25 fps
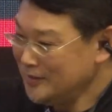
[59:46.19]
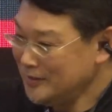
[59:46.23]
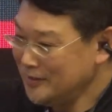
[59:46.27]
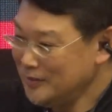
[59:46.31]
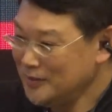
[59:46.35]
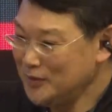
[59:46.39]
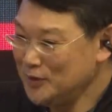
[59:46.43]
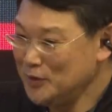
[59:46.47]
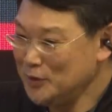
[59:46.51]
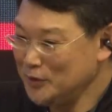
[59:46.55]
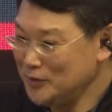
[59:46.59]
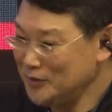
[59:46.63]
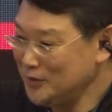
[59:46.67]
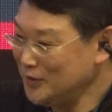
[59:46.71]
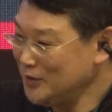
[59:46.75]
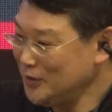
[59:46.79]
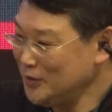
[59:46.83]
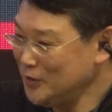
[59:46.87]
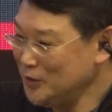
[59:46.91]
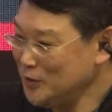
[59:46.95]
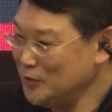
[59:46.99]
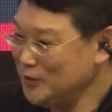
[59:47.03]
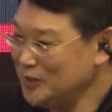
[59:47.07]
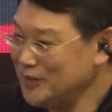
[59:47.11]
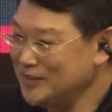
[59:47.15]

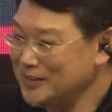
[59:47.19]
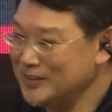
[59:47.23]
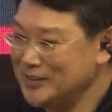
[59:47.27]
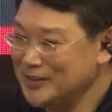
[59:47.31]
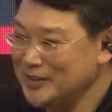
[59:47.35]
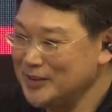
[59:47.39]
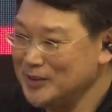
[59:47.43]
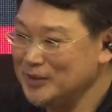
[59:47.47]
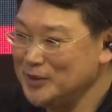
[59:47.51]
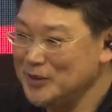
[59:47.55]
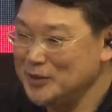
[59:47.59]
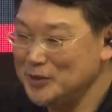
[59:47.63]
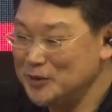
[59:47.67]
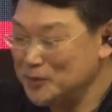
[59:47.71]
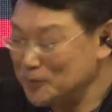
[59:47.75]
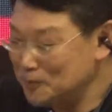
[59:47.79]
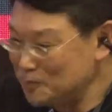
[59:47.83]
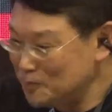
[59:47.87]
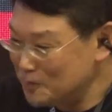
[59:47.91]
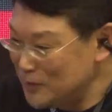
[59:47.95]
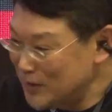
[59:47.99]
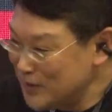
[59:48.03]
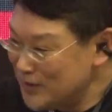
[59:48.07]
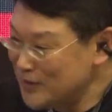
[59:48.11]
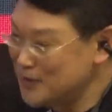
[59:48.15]

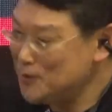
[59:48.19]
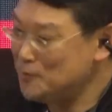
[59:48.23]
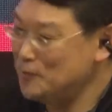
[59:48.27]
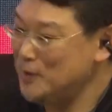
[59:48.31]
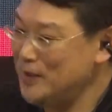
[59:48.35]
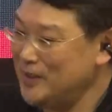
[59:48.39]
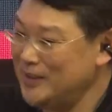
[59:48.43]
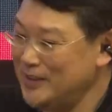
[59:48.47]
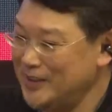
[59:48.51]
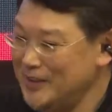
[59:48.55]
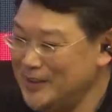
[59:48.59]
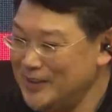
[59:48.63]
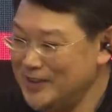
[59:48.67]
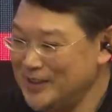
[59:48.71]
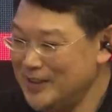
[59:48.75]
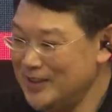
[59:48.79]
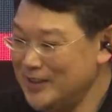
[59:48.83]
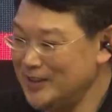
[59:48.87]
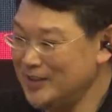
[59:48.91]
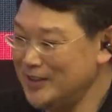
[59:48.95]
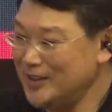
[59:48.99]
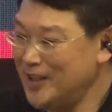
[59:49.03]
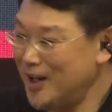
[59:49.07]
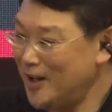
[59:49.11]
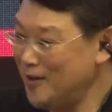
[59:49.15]
you participate in the
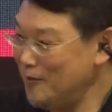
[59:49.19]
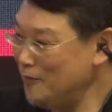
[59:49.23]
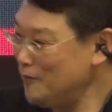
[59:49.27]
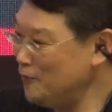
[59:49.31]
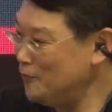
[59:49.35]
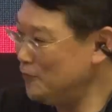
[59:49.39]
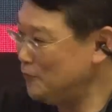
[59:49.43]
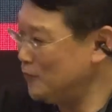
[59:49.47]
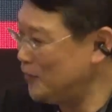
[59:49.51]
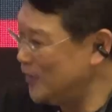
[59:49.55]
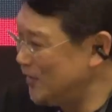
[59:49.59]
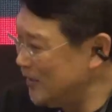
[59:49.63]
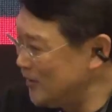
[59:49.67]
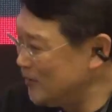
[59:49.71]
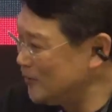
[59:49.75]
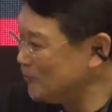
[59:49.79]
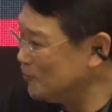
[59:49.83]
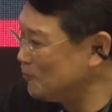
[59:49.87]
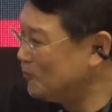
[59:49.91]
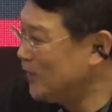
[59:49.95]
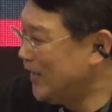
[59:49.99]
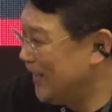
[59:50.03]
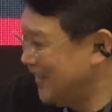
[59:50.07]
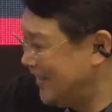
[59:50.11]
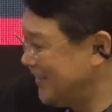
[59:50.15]

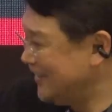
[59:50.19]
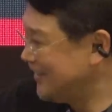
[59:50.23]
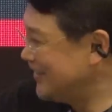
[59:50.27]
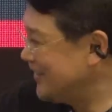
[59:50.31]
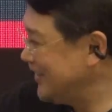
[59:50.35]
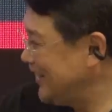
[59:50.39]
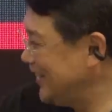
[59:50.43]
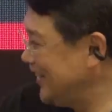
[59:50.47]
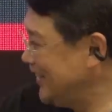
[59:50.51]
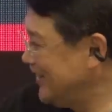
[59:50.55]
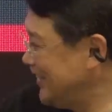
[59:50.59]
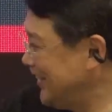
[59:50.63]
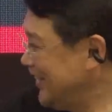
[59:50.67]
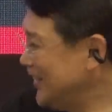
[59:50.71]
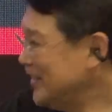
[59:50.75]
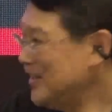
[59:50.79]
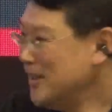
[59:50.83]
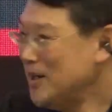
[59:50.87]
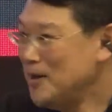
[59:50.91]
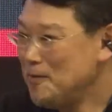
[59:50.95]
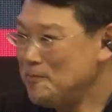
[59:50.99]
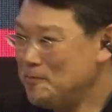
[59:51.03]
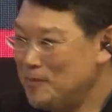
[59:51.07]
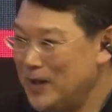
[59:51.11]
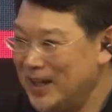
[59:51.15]
non-fun part and
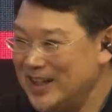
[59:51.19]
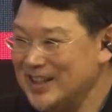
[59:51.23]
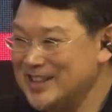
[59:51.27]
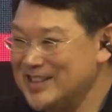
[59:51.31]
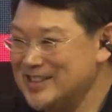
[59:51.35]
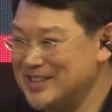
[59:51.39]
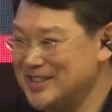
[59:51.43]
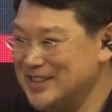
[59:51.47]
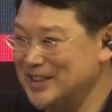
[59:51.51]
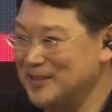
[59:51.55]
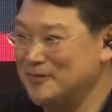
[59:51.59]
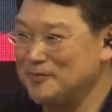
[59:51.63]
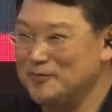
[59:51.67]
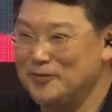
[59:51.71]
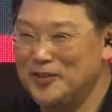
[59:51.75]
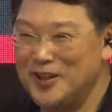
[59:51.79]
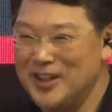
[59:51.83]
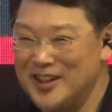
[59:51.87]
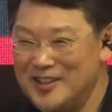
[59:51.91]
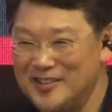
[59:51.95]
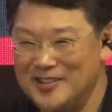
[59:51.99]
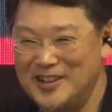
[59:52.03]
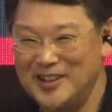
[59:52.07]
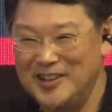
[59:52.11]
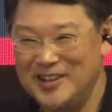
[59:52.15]
pass the
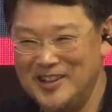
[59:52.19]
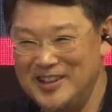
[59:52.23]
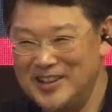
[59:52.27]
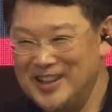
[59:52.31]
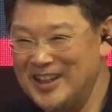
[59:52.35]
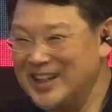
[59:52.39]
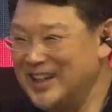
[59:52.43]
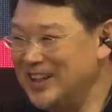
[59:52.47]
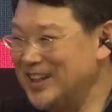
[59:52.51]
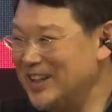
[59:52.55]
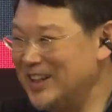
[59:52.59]
very